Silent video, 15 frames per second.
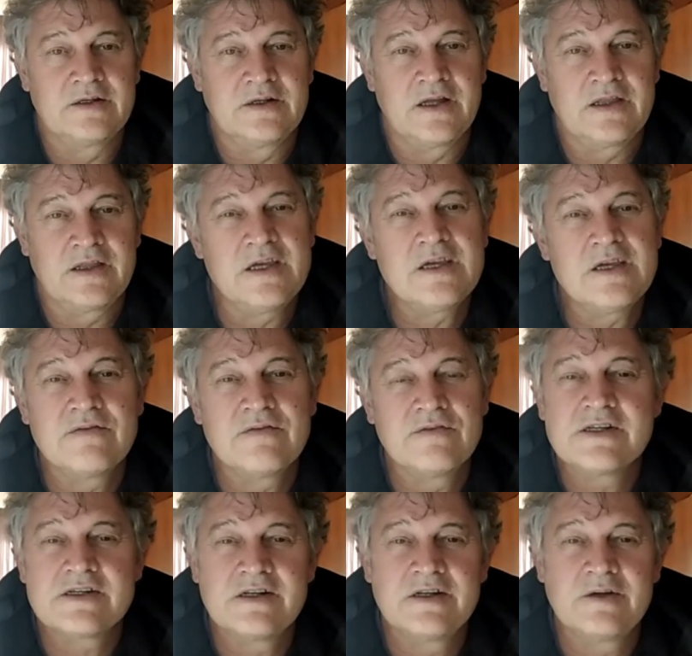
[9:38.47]
I think
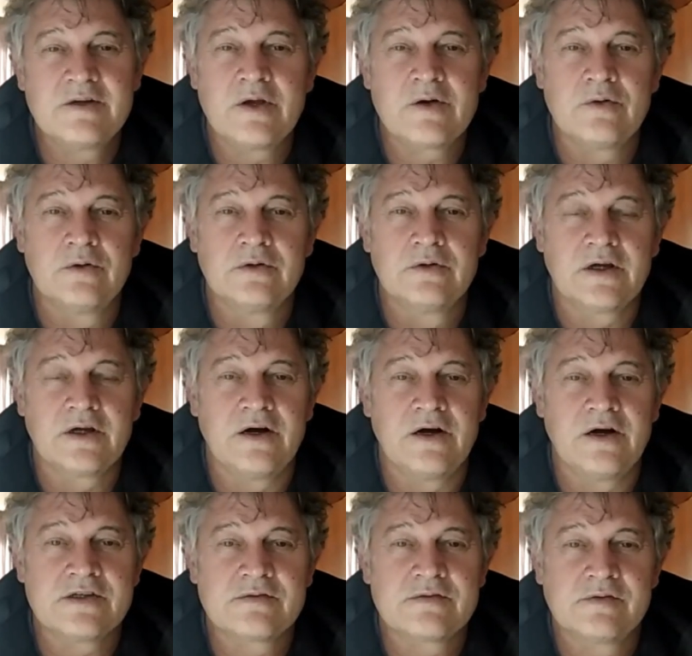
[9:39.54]
eventually we called the
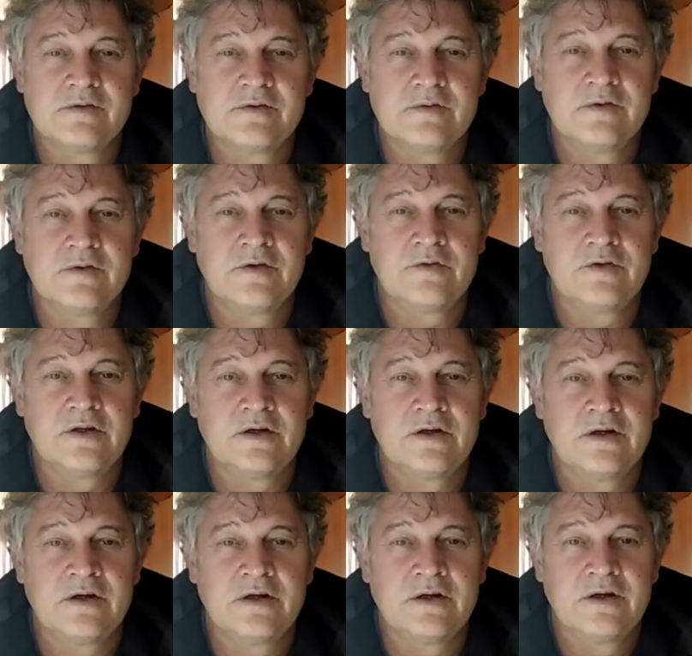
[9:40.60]
guys with
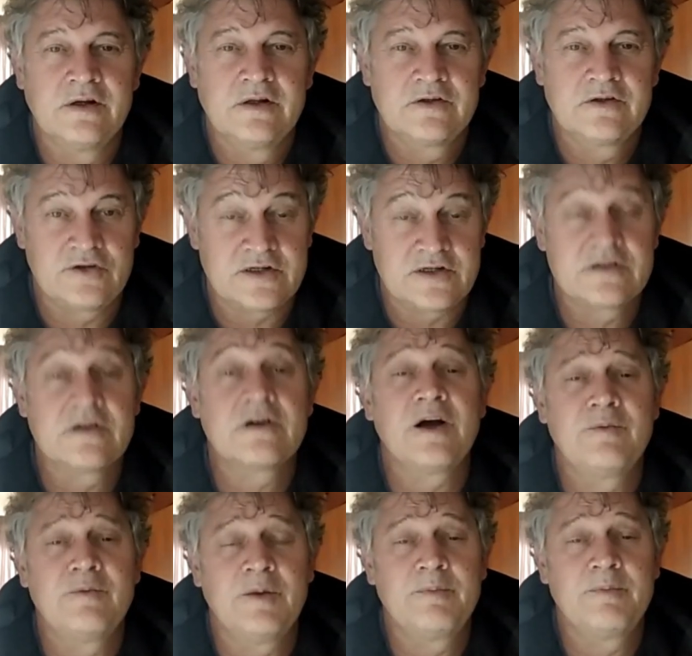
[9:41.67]
the trucks to
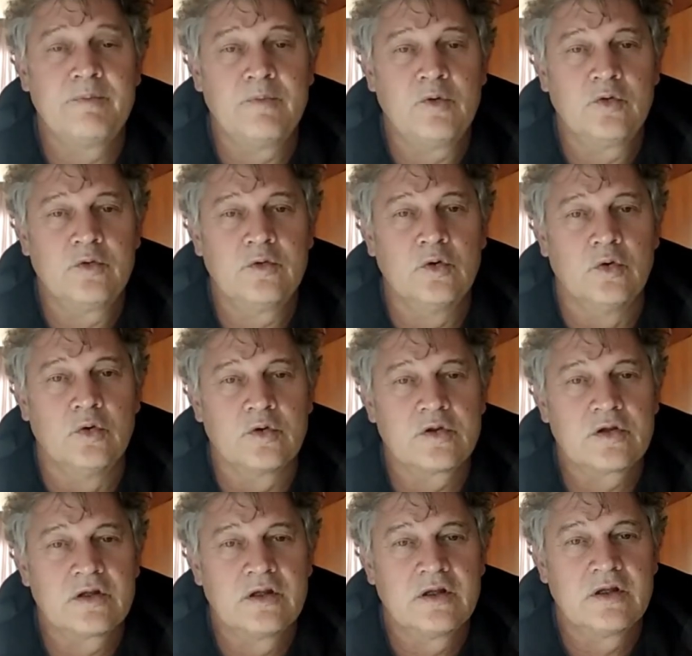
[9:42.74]
come up more north
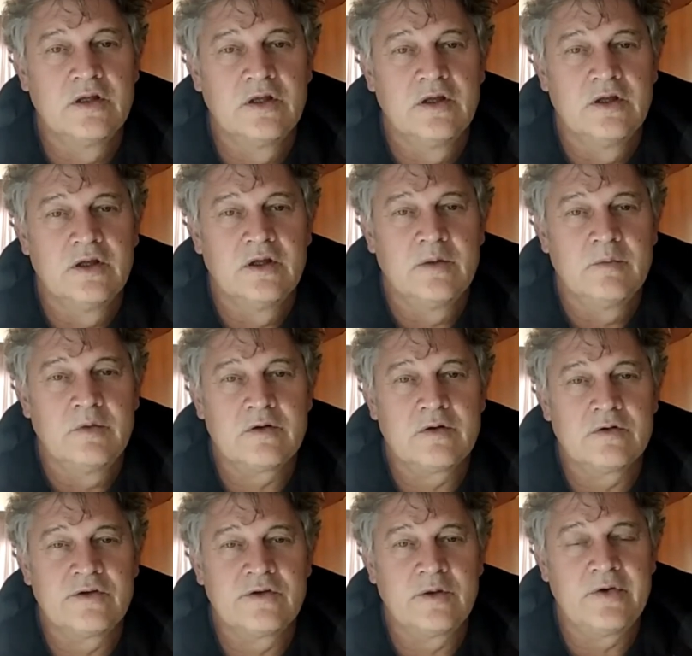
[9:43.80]

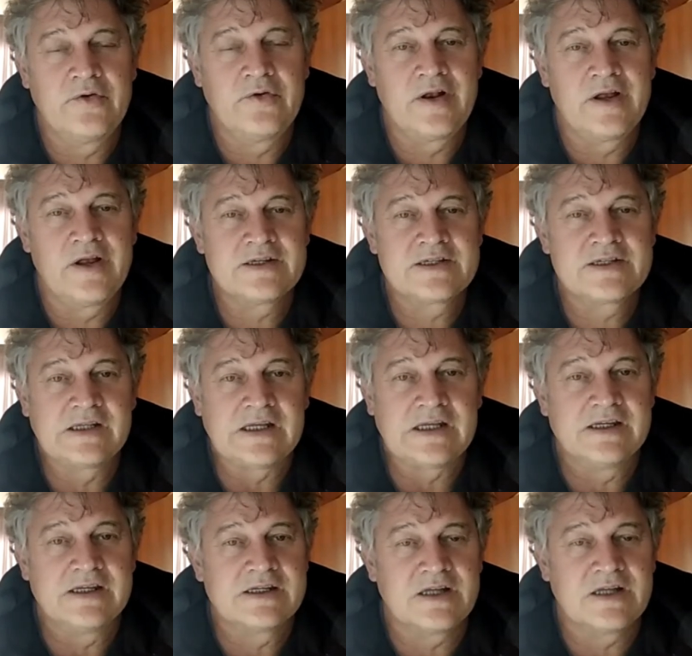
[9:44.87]
because then we realized there
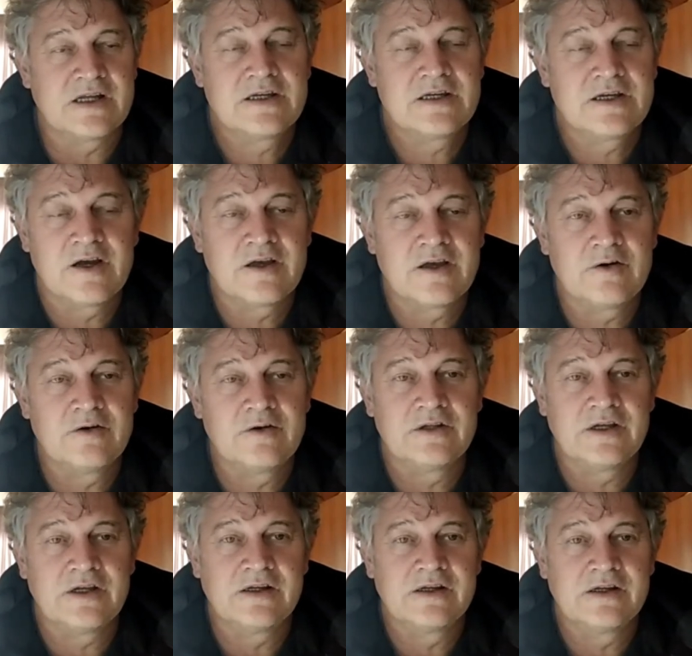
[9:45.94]
is nothing going on
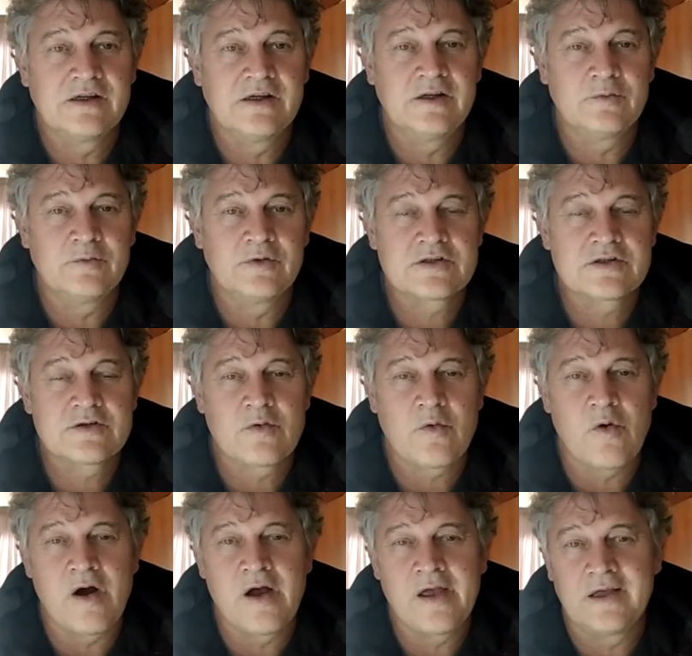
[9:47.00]
there. It was
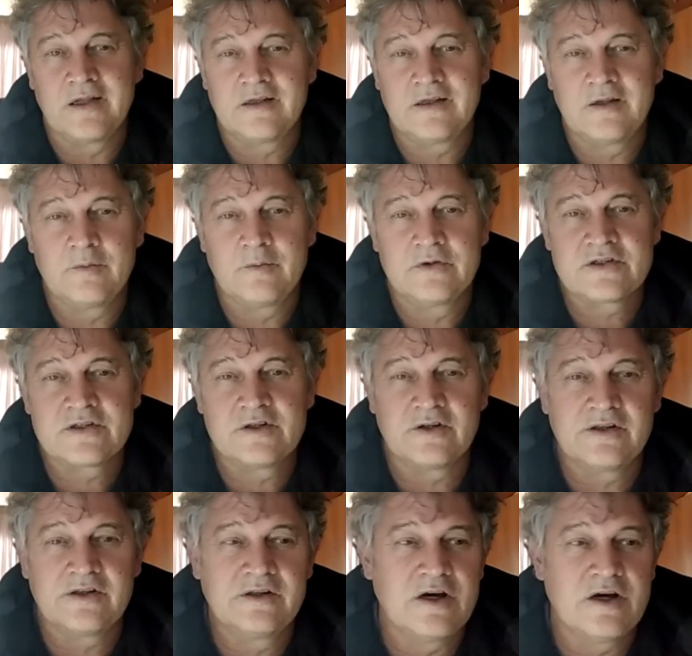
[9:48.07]
quiet. There was
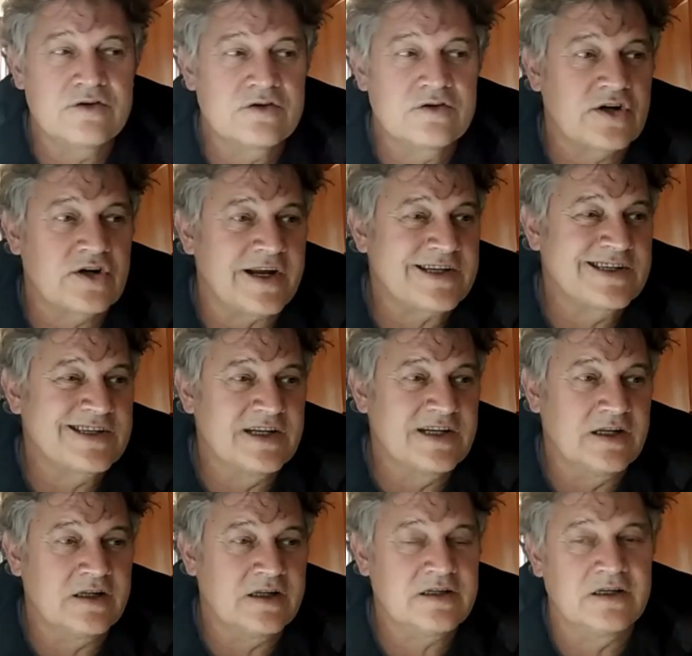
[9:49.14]
not no tracks,
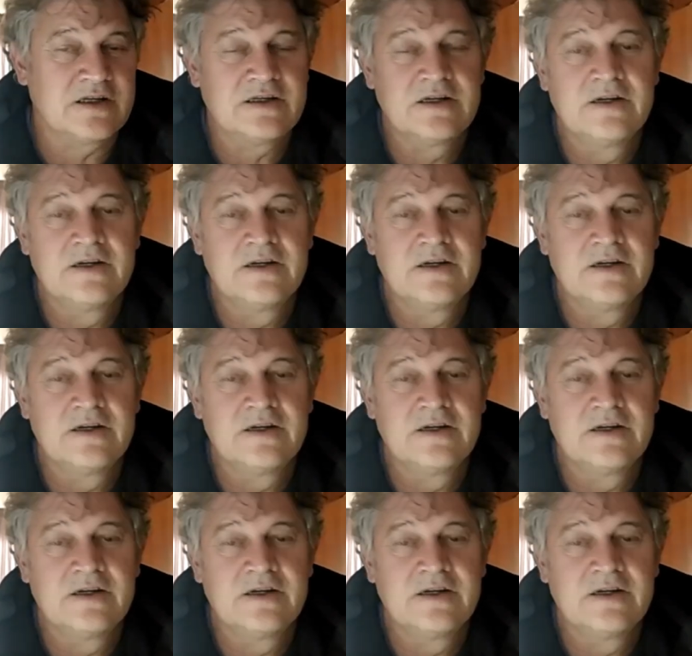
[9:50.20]
nothing.